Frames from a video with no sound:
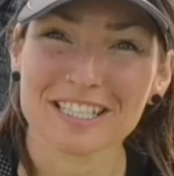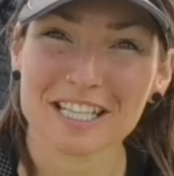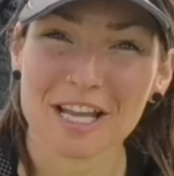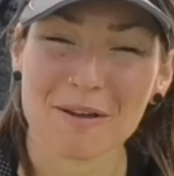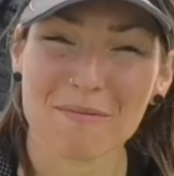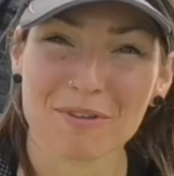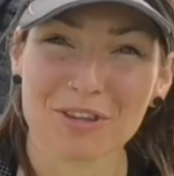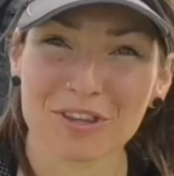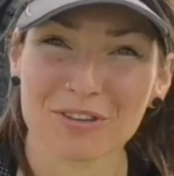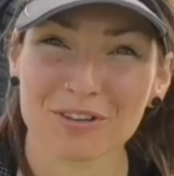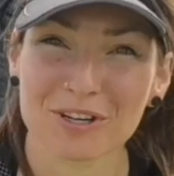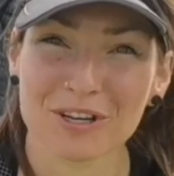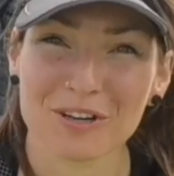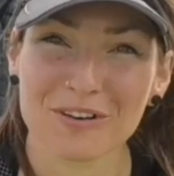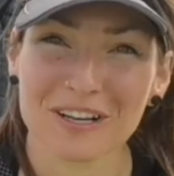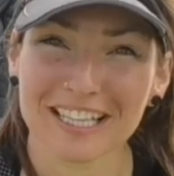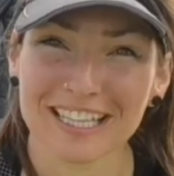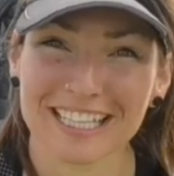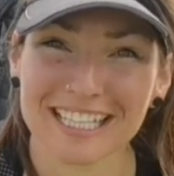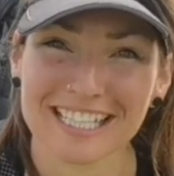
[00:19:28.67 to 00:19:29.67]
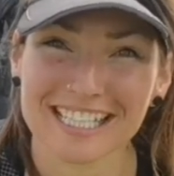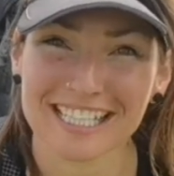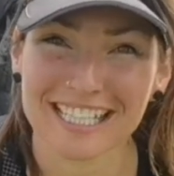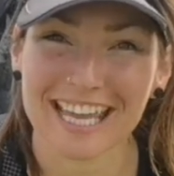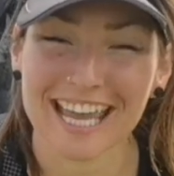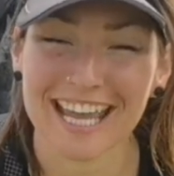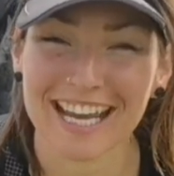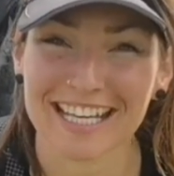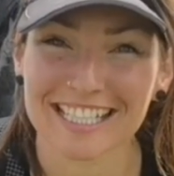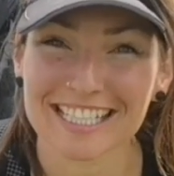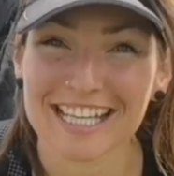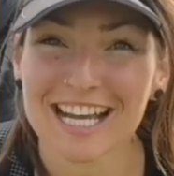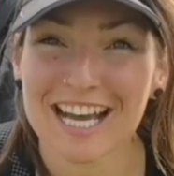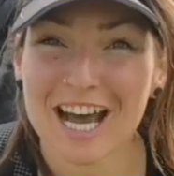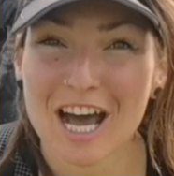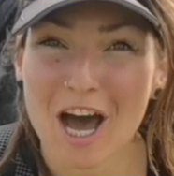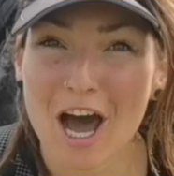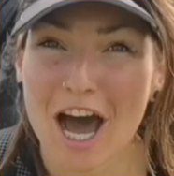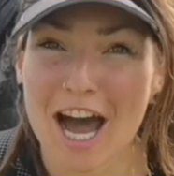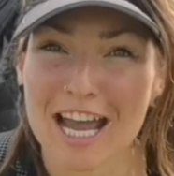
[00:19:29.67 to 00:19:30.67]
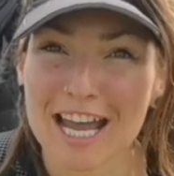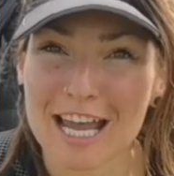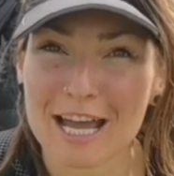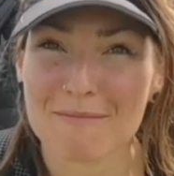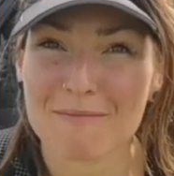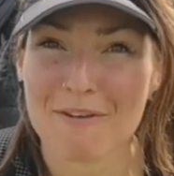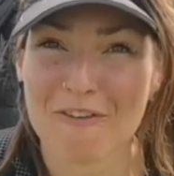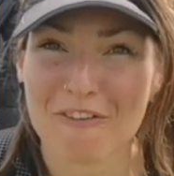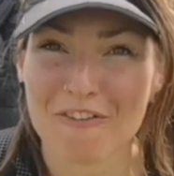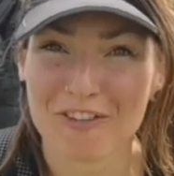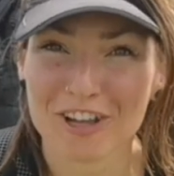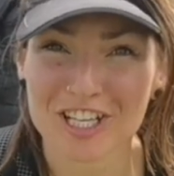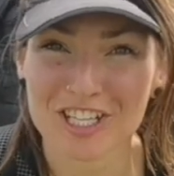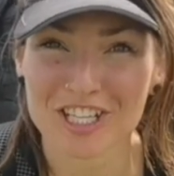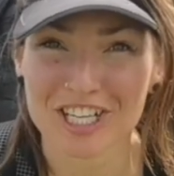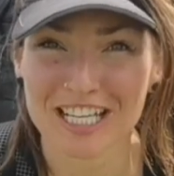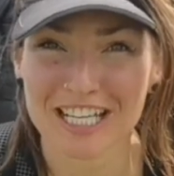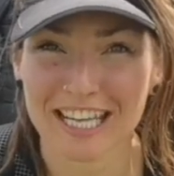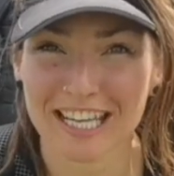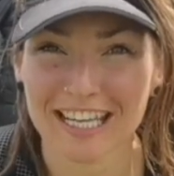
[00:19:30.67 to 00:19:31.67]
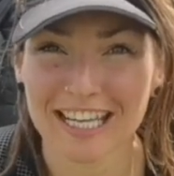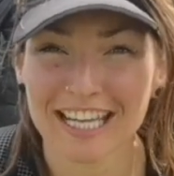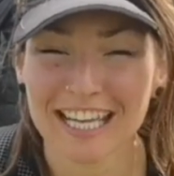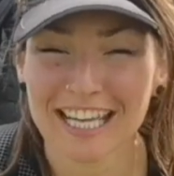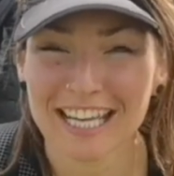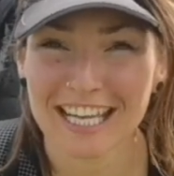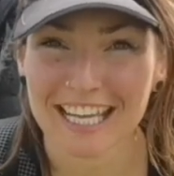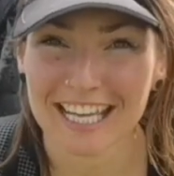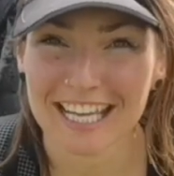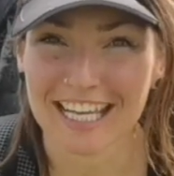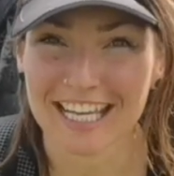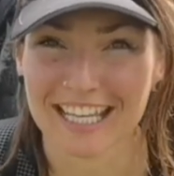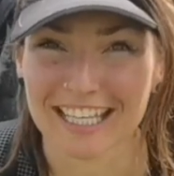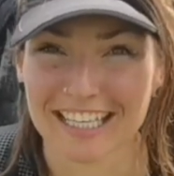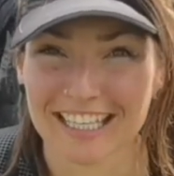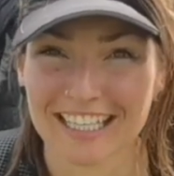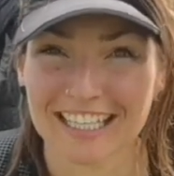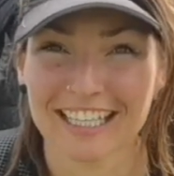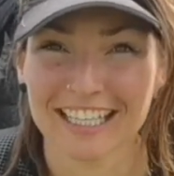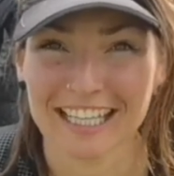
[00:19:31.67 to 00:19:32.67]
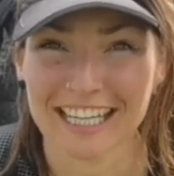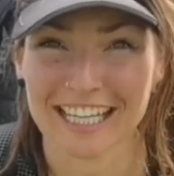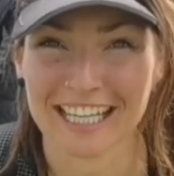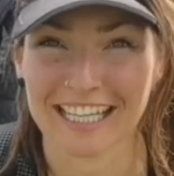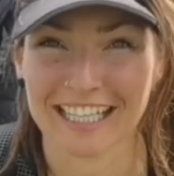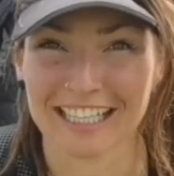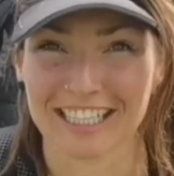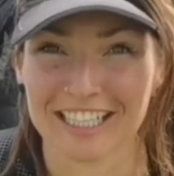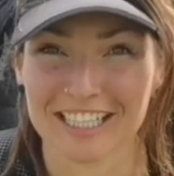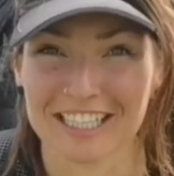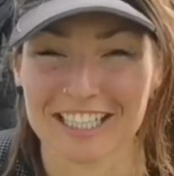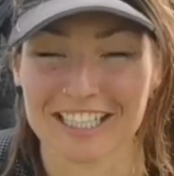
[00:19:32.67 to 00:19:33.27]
I'm through this gate, I am officially in England.